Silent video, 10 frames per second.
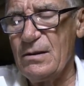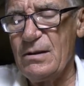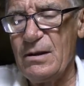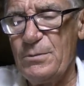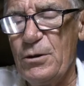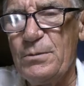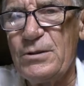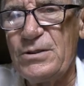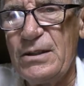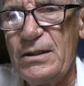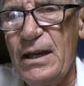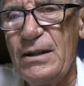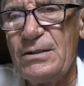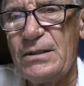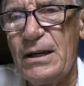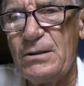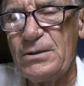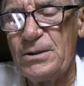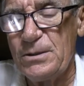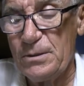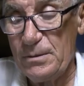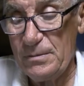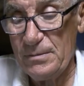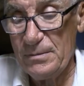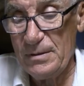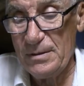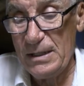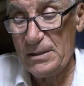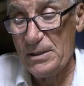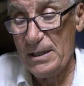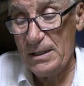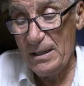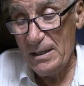And I'm almost at the end now, so that's it.